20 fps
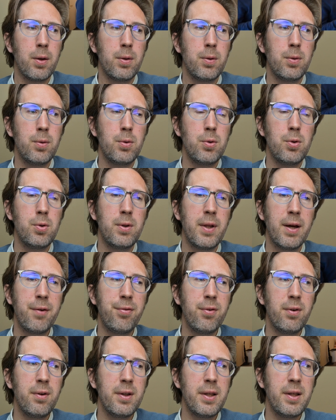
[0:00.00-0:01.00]
you, you
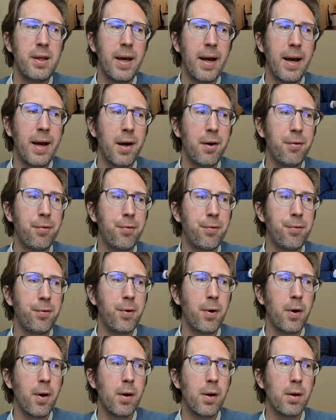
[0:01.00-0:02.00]
definitely
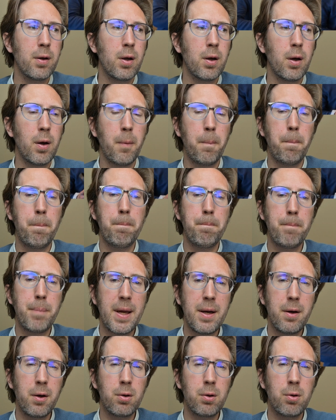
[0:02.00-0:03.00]
have a
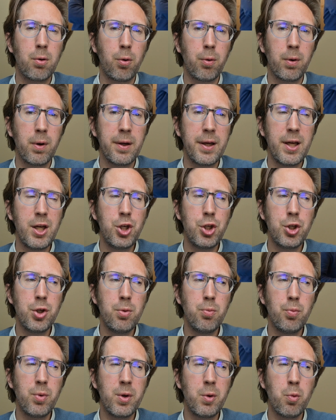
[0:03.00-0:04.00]
better
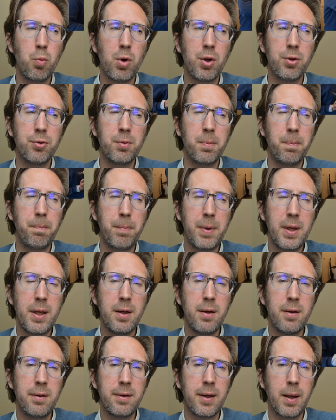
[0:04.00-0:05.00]
correlation with what the
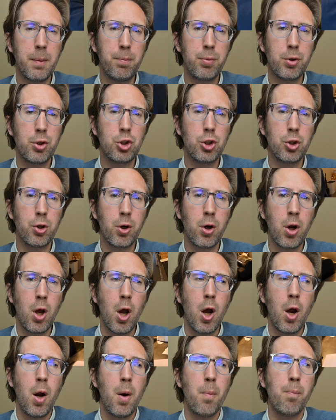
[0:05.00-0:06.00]
bean temperature
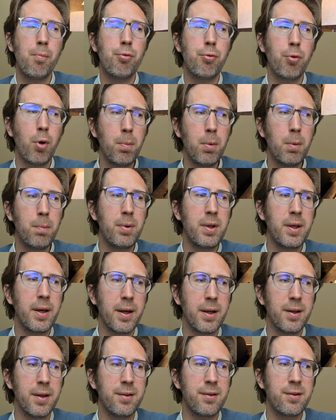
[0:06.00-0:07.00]
probably
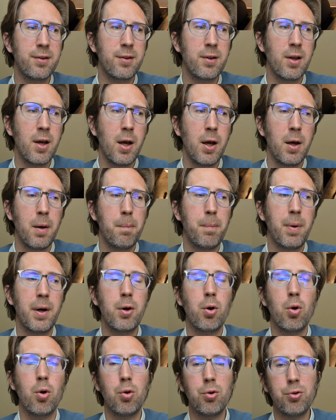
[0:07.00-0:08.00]
is
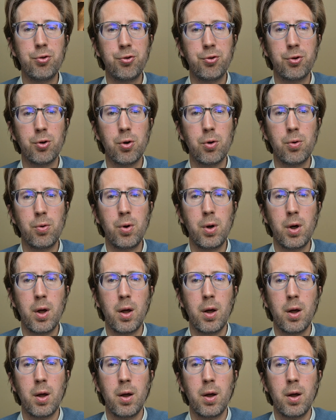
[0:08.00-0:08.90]
by also